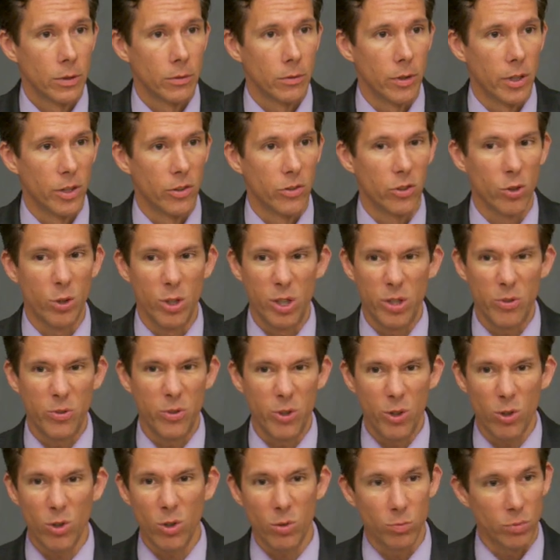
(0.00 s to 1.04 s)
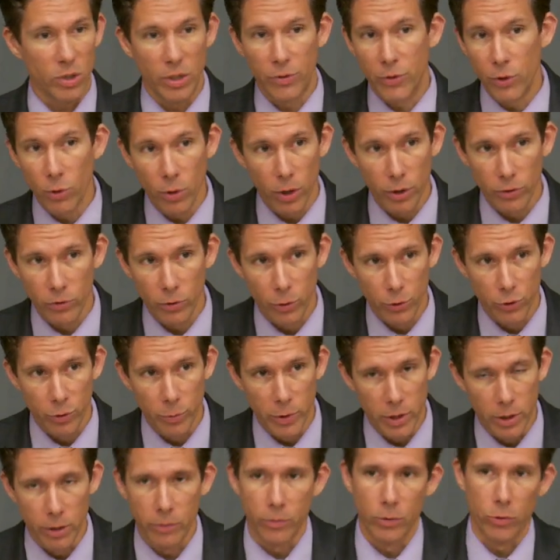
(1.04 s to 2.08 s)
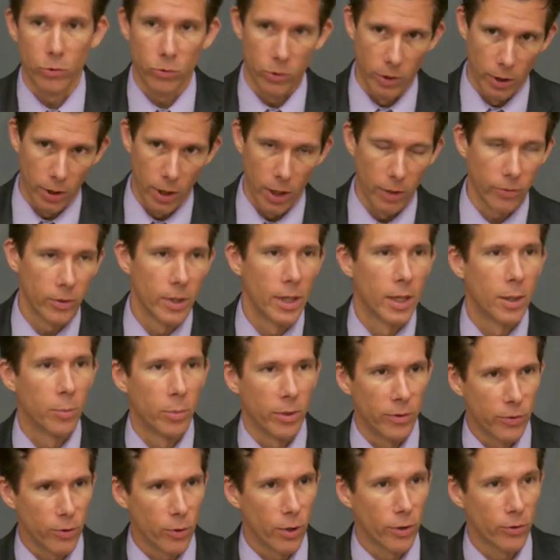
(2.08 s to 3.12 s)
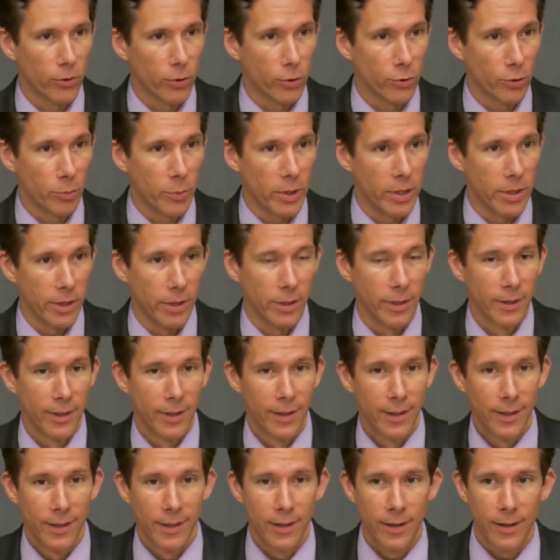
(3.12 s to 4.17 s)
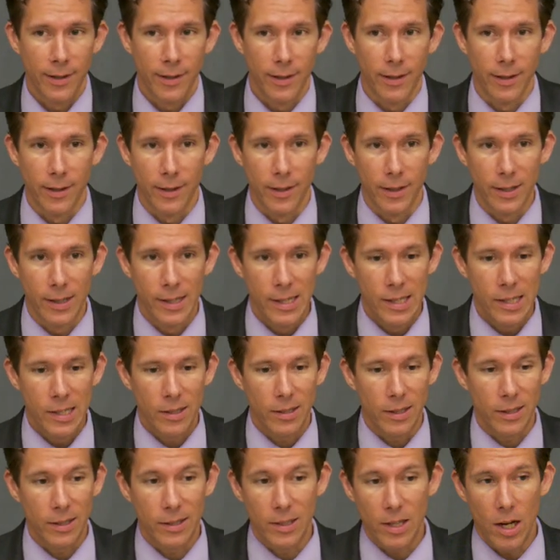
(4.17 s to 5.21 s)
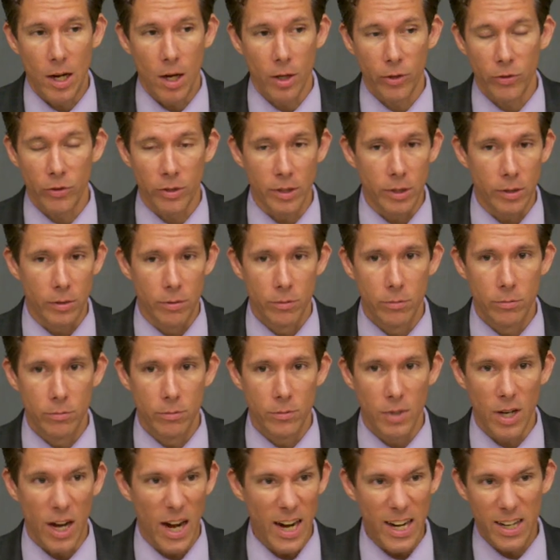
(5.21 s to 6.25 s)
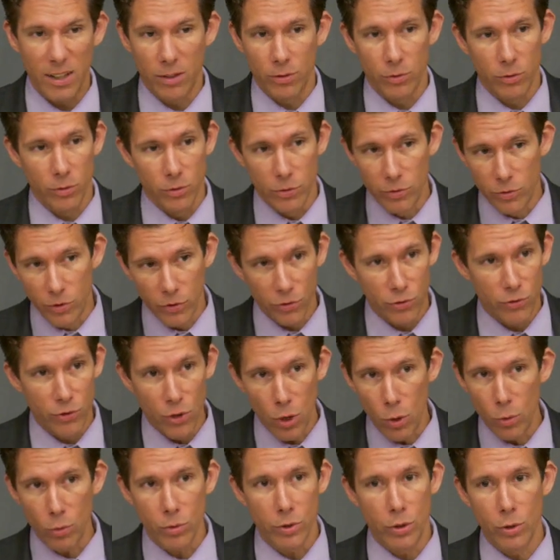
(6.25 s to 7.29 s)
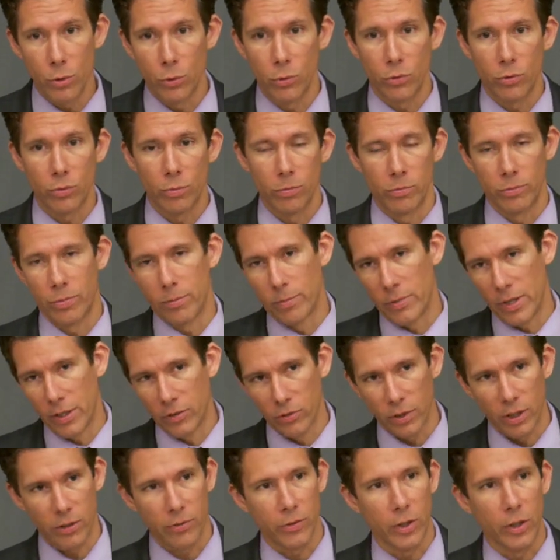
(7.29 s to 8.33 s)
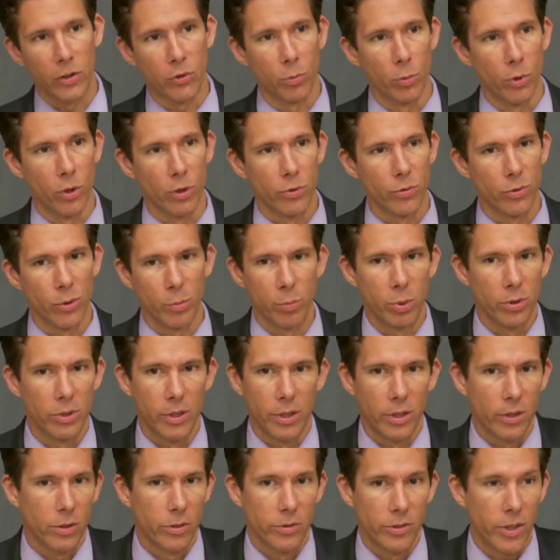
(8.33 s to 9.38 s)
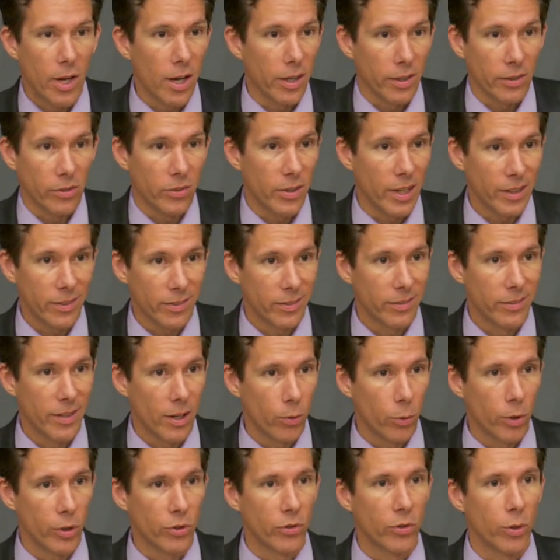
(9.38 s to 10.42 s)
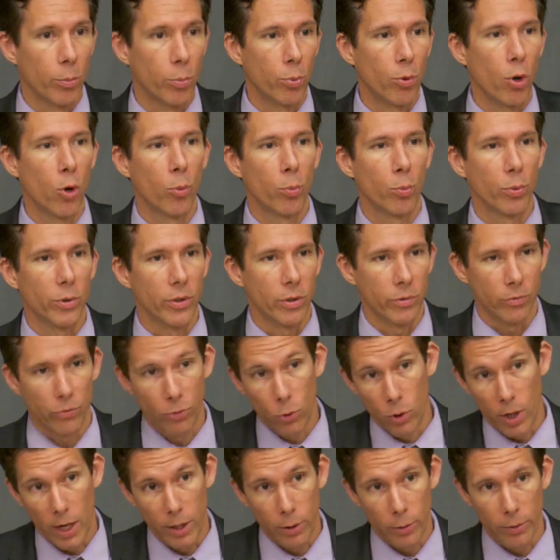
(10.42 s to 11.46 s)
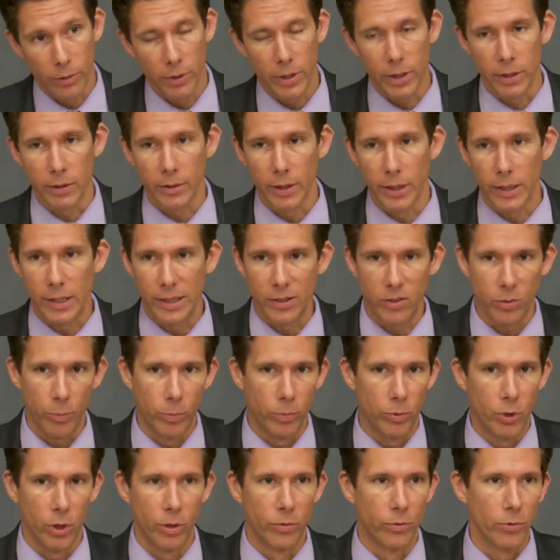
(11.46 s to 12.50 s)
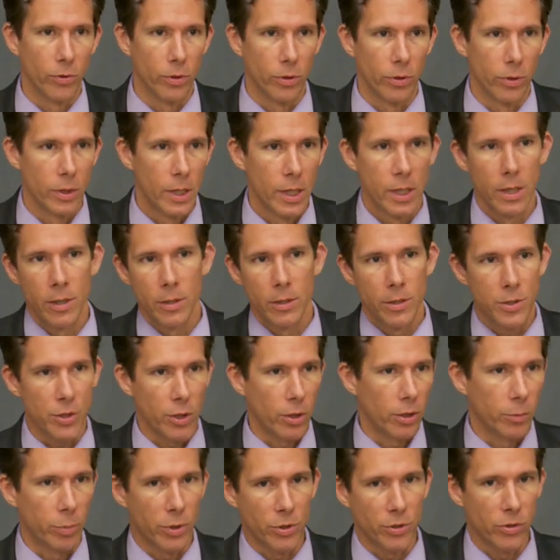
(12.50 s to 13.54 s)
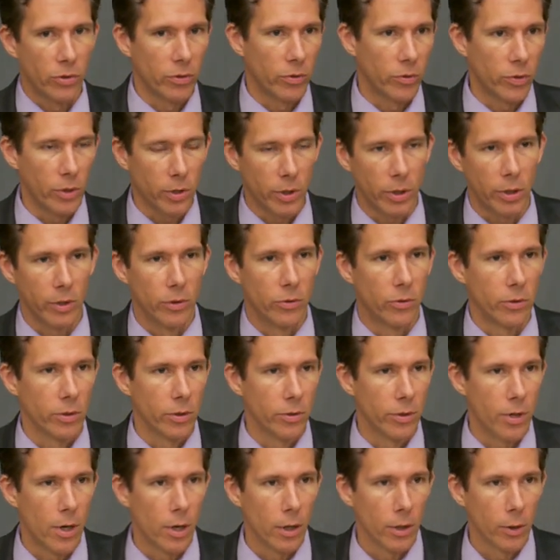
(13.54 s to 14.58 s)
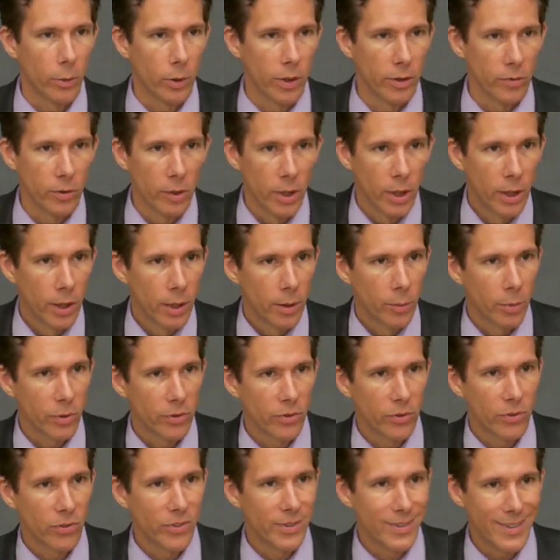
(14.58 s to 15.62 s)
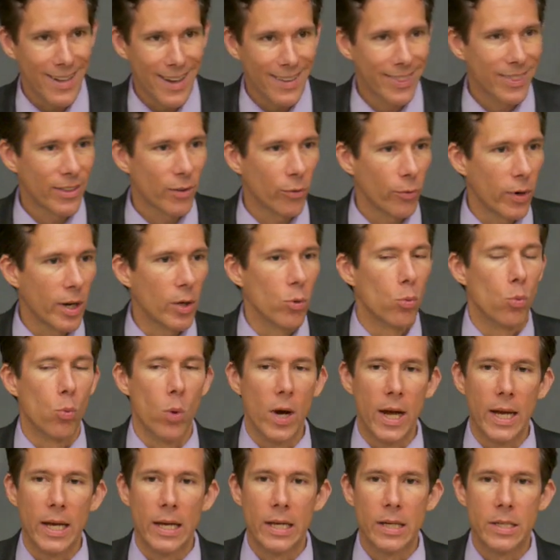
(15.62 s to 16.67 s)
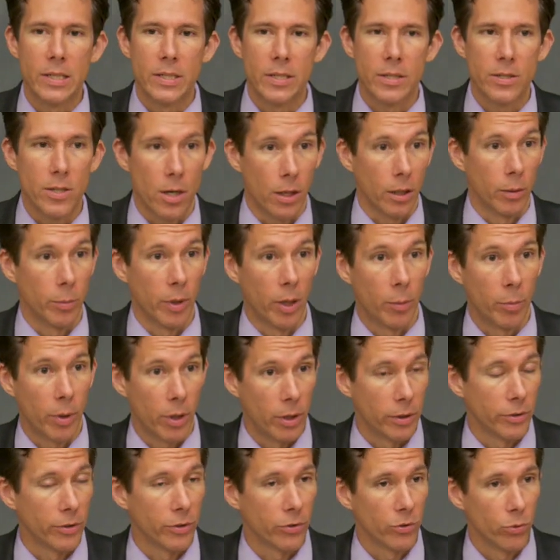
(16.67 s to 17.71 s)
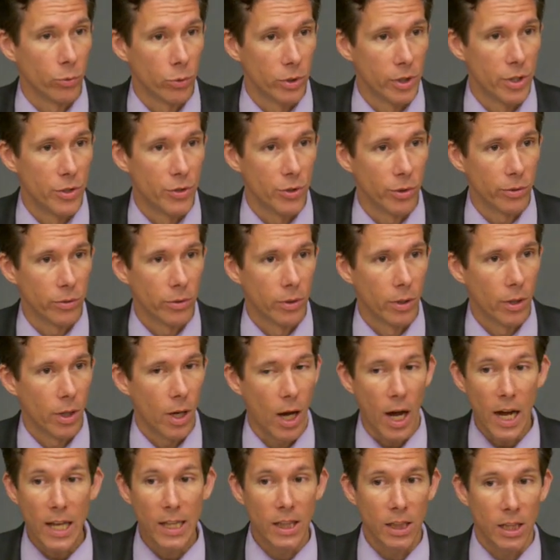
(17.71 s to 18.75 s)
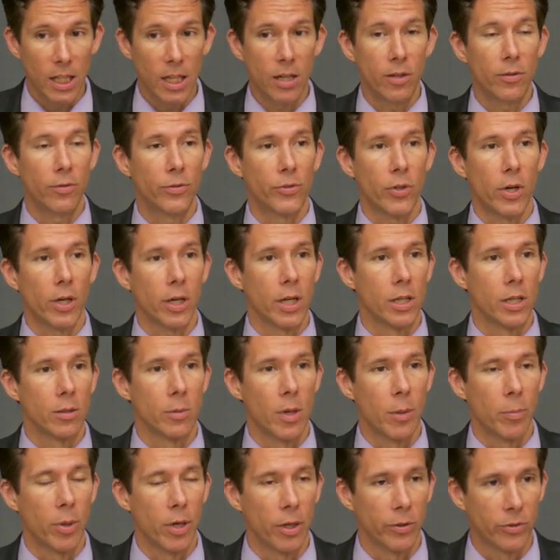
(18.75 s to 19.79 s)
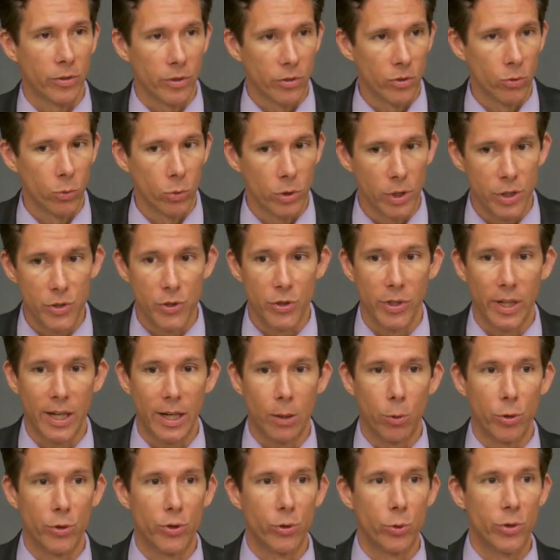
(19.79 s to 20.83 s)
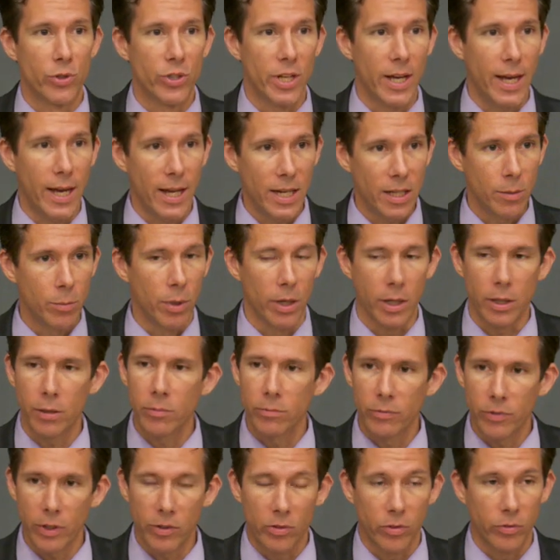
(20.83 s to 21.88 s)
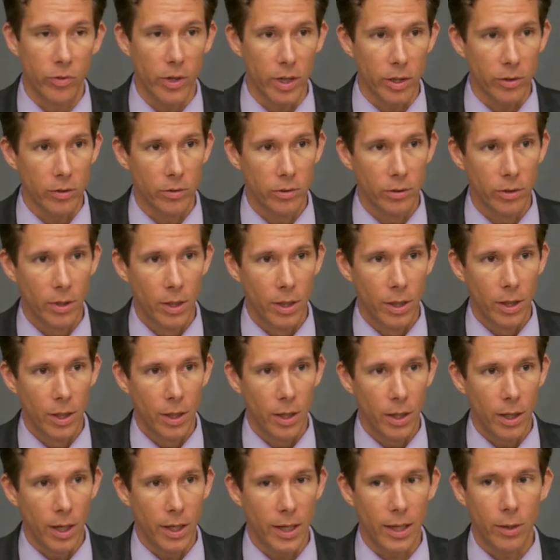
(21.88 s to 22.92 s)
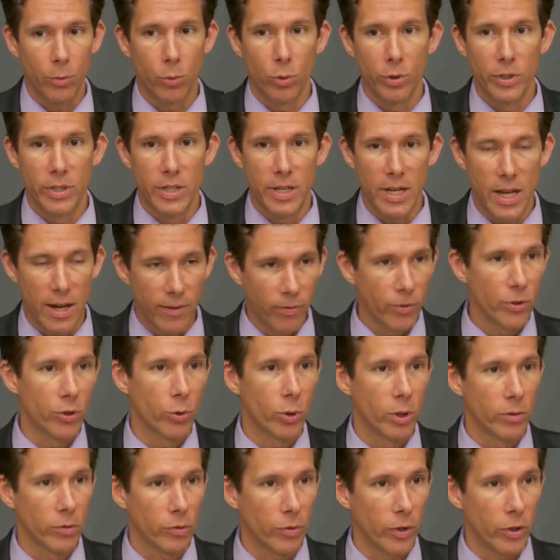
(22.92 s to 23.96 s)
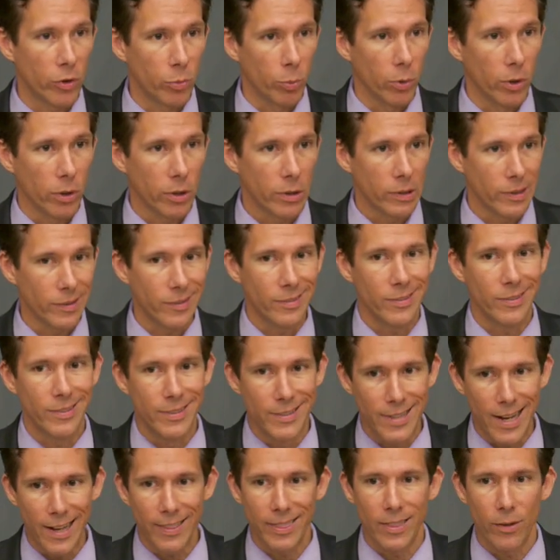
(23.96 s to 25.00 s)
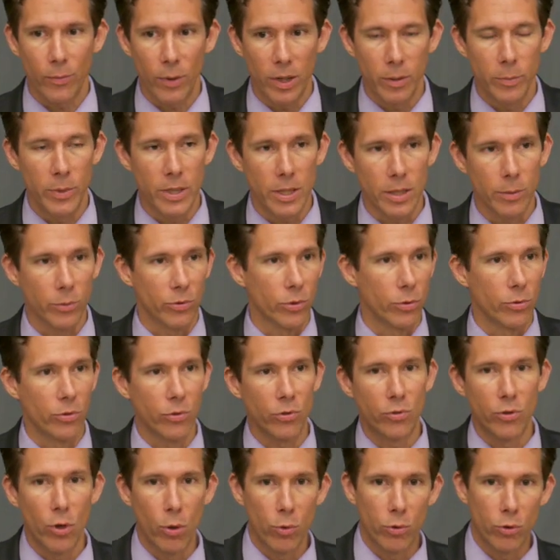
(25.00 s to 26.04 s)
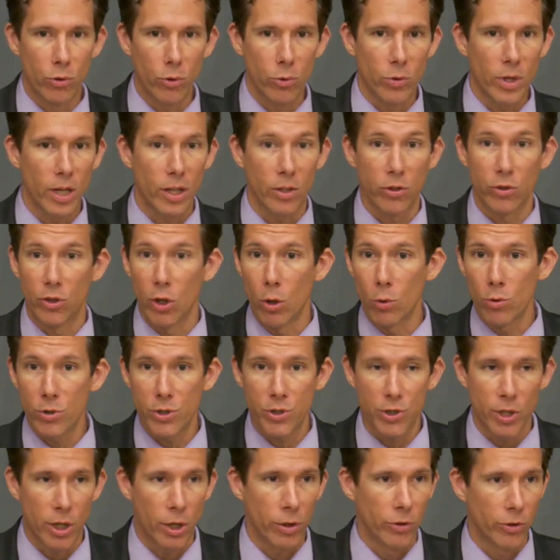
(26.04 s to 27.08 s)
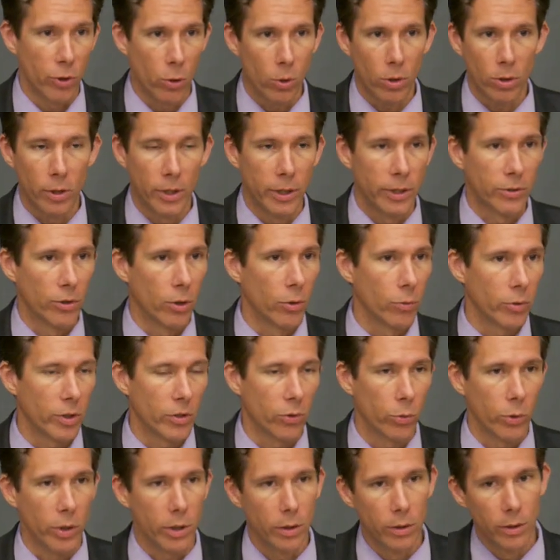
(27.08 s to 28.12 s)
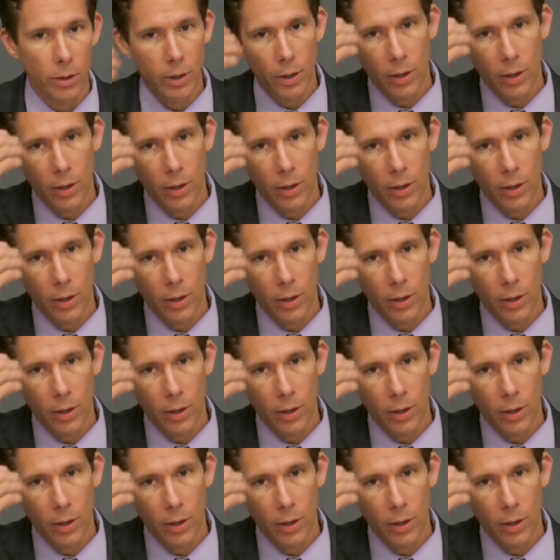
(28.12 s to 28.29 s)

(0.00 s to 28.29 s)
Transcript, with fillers: Right? So if you're, if you're on social media, first get off. But if you're on social media, uh, honestly, I just don't use things like Facebook for political talk. Cause that's just not what it's appropriate for. I don't think like it's good for sharing pictures of your kids or your dog or whatever, but it's just not the right way to talk about politics and religion. I love talking about politics and religion, and I will do it to anybody face to face. And I will never do it over Facebook. This is not the right medium. So just don't do that. Don't share. Don't click. Don't retweet.